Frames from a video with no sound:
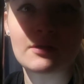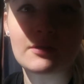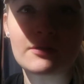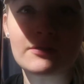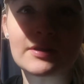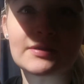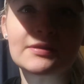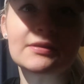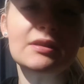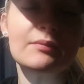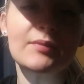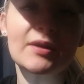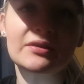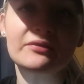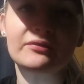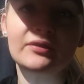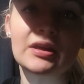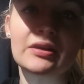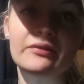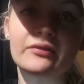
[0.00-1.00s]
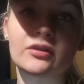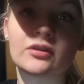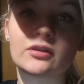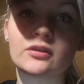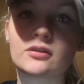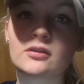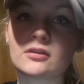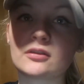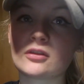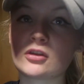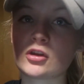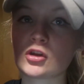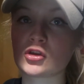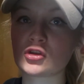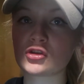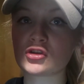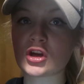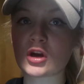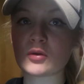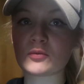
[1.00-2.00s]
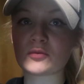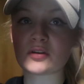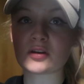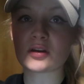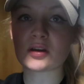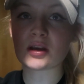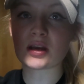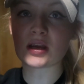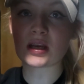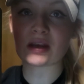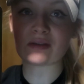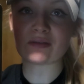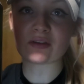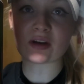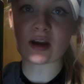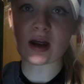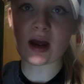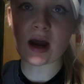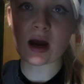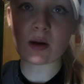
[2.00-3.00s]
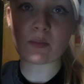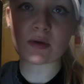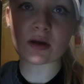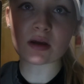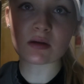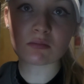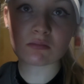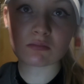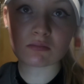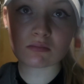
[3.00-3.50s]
This is the best flavour. Don't even at me.